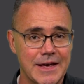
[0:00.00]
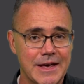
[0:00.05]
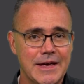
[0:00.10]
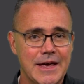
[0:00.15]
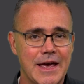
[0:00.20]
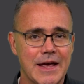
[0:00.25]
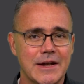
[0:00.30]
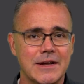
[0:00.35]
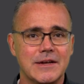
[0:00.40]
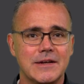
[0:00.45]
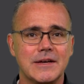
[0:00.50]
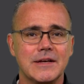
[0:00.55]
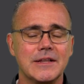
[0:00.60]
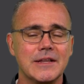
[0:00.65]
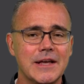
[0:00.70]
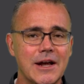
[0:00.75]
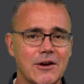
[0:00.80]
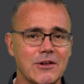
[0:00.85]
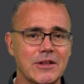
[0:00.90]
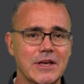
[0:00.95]
It
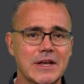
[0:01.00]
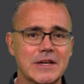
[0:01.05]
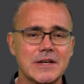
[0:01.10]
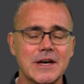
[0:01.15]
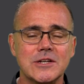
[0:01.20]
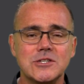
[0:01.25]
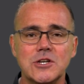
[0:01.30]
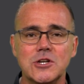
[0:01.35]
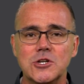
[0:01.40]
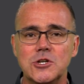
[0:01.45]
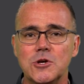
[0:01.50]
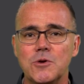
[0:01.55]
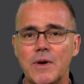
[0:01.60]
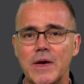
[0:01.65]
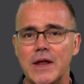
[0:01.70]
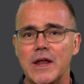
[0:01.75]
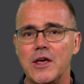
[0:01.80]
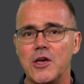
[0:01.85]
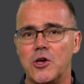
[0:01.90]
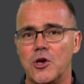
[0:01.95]
clearly doesn't do
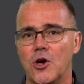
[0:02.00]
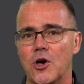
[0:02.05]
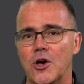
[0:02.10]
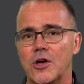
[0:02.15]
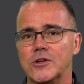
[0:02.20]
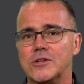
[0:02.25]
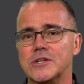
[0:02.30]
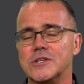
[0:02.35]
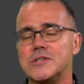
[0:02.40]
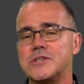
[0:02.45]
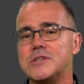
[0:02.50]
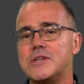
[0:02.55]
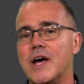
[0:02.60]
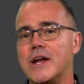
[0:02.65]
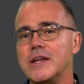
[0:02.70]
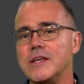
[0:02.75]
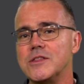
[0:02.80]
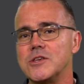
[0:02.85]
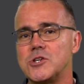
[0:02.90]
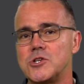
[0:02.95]
any good to
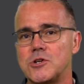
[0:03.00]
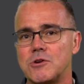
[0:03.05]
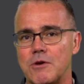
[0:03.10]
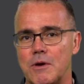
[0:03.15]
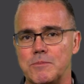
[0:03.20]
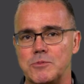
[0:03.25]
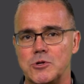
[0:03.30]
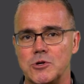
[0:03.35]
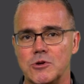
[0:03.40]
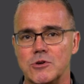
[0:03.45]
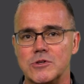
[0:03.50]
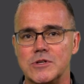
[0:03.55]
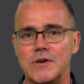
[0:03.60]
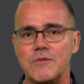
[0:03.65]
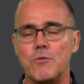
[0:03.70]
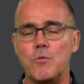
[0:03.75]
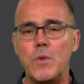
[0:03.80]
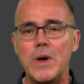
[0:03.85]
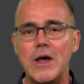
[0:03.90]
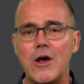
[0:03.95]
study the scriptures
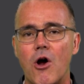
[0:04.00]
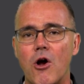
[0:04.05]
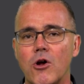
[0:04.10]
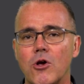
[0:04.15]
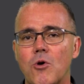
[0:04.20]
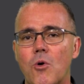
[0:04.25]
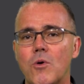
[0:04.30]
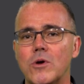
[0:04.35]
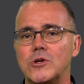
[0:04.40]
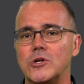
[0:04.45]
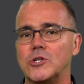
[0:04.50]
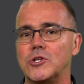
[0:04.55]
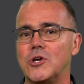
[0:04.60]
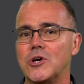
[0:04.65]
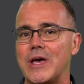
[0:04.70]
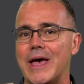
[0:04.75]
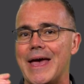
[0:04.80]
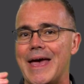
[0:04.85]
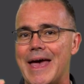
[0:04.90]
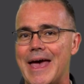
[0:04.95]
if we aren't going to
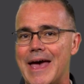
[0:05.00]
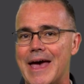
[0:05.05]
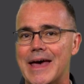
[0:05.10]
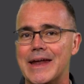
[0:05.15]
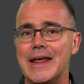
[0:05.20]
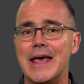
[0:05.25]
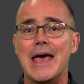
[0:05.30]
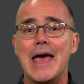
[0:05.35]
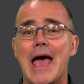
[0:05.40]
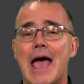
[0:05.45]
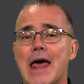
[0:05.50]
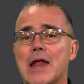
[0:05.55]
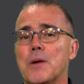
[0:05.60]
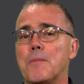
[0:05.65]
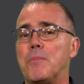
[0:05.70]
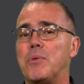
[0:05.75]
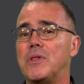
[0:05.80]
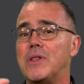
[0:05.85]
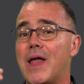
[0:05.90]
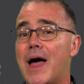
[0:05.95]
look ahead and
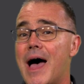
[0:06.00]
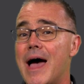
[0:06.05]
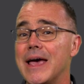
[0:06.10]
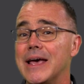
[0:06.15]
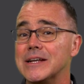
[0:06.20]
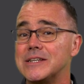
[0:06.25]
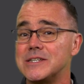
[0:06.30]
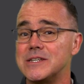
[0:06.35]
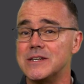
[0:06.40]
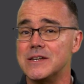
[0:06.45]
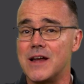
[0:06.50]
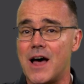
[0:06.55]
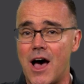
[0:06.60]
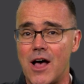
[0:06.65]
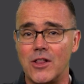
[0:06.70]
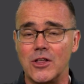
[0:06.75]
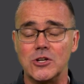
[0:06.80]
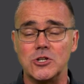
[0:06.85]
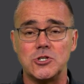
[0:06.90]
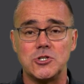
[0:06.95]
apply its
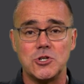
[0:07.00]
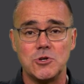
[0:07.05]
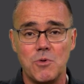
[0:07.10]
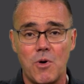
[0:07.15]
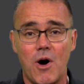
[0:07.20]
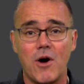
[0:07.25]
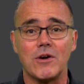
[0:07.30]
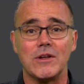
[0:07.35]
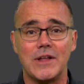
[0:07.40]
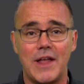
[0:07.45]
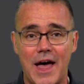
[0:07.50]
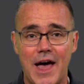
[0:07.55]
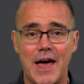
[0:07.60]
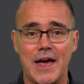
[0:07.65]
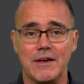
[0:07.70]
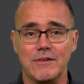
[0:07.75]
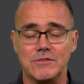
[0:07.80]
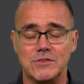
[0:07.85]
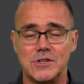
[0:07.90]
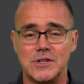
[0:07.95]
knowledge to our
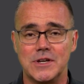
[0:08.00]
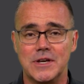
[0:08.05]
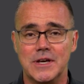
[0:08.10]
lives.